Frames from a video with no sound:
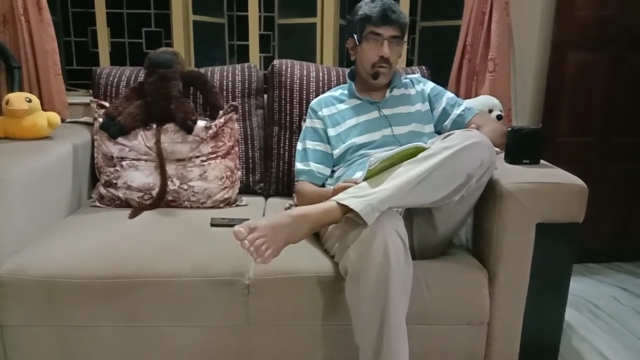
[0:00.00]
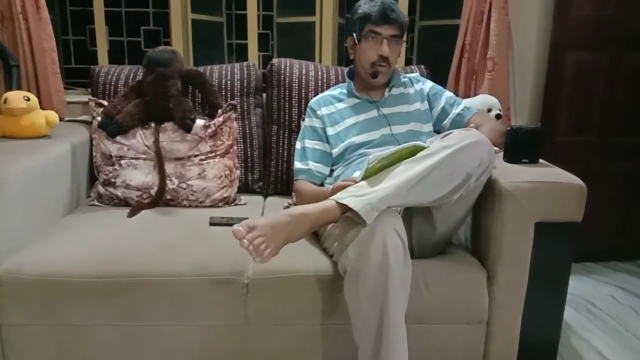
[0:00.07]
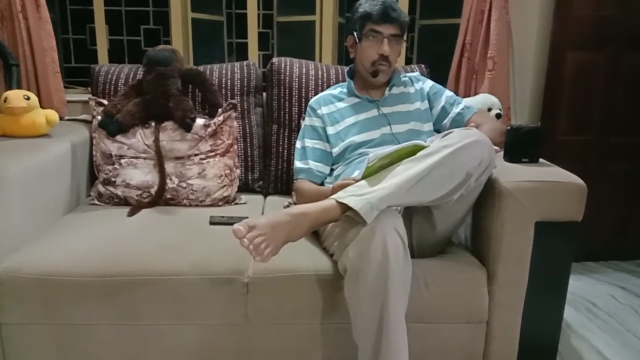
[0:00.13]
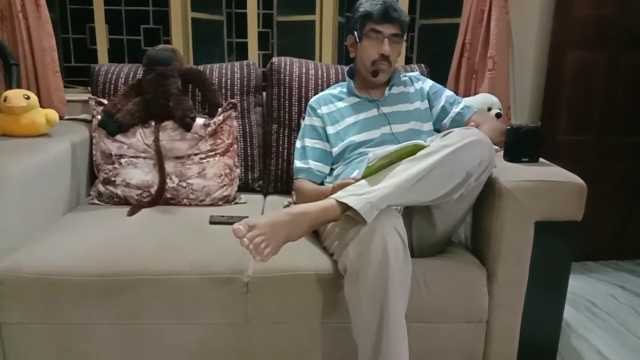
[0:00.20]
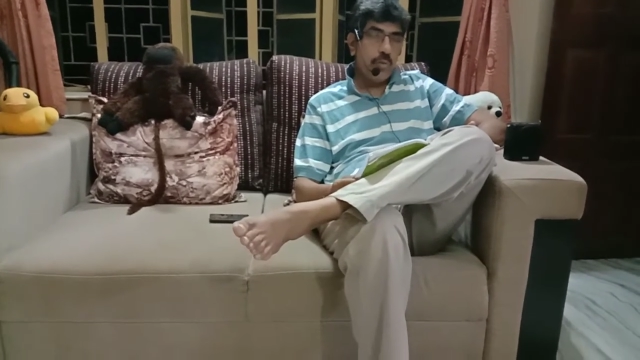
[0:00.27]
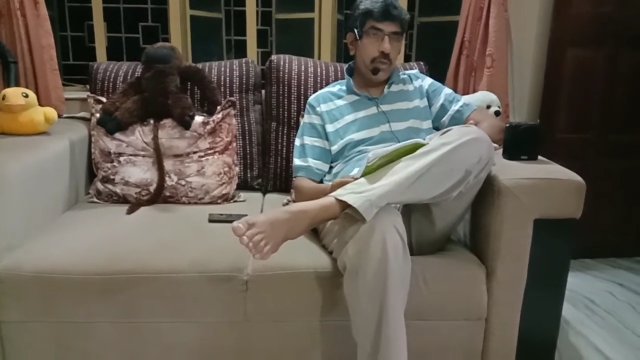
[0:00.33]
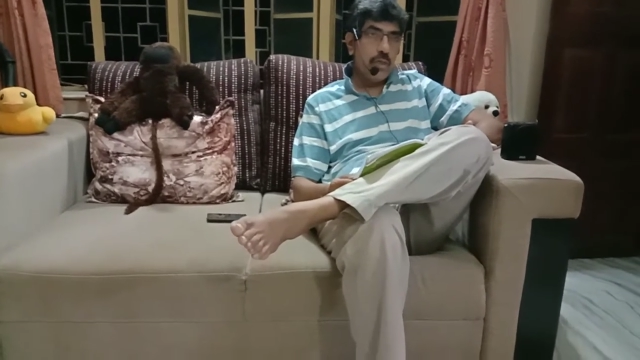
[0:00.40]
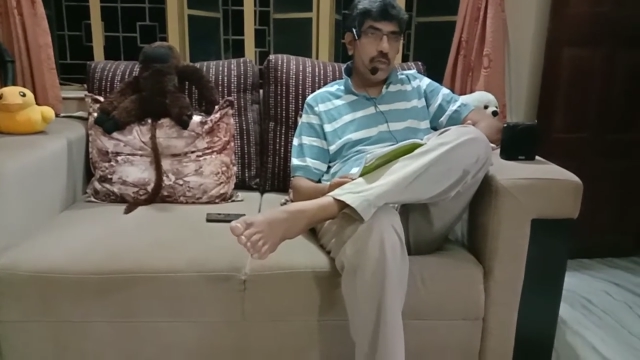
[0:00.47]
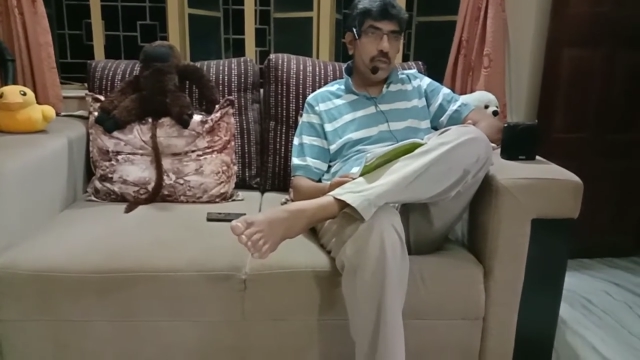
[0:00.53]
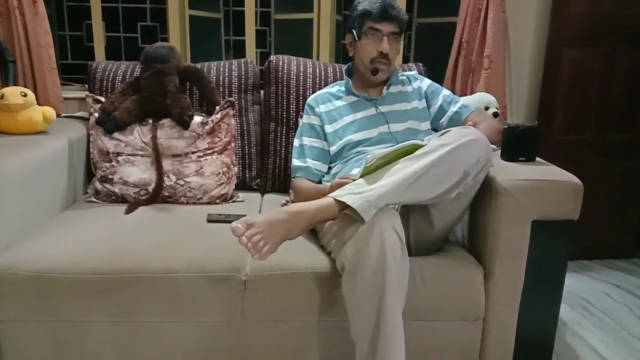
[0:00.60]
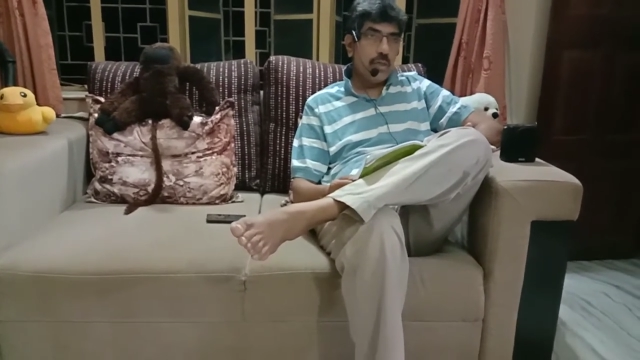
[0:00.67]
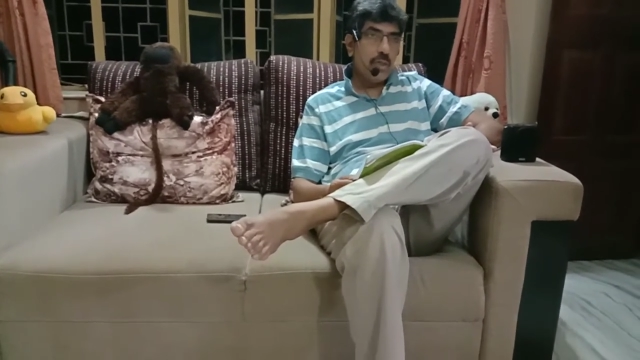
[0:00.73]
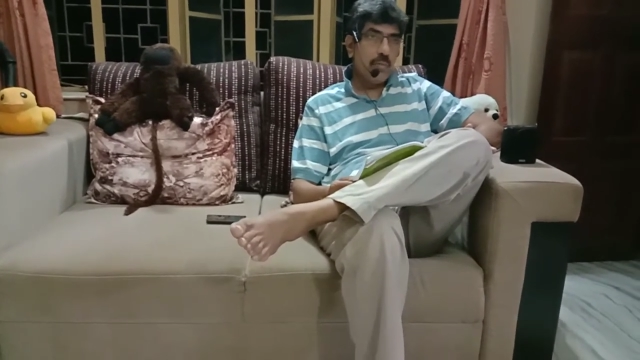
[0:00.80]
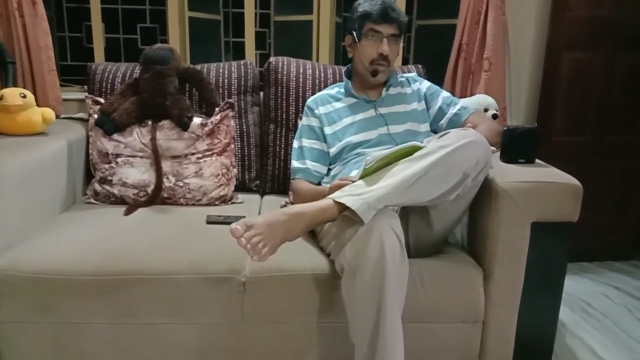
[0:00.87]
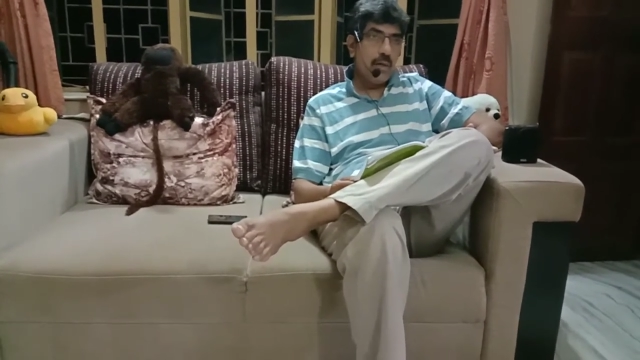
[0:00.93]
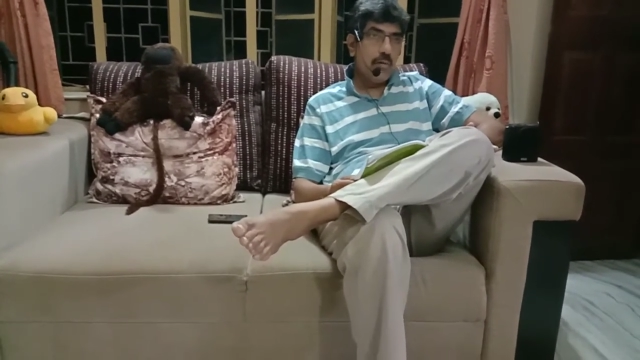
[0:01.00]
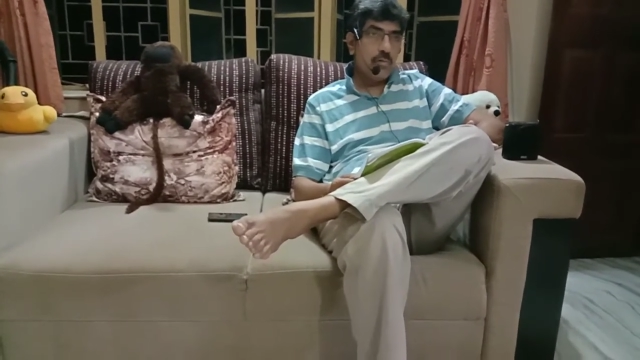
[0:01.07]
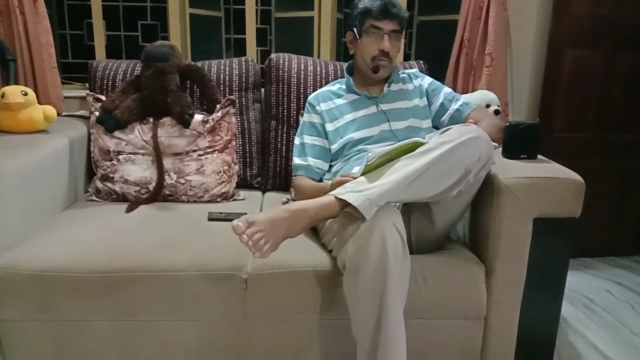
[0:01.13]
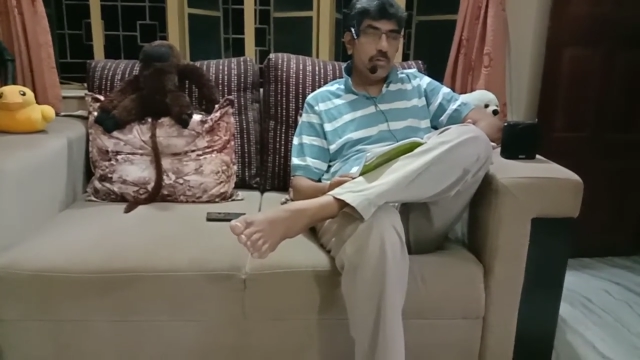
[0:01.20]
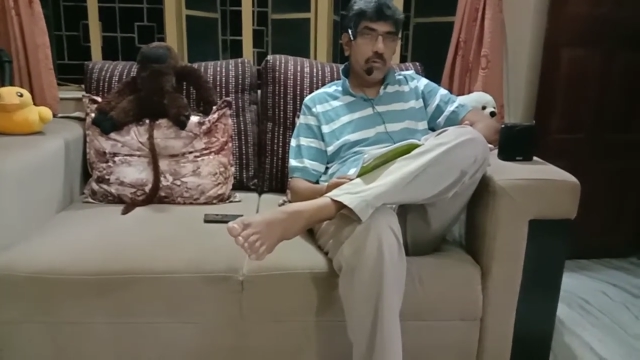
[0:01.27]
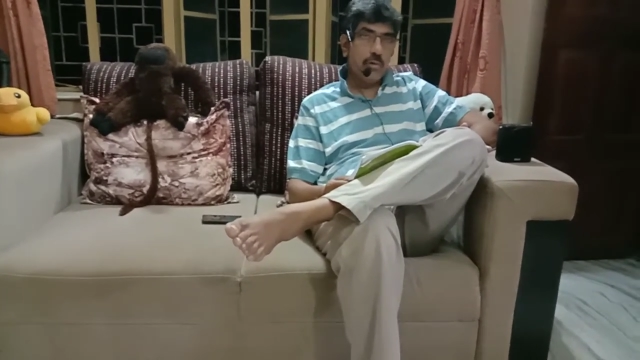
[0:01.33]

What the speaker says: opinion about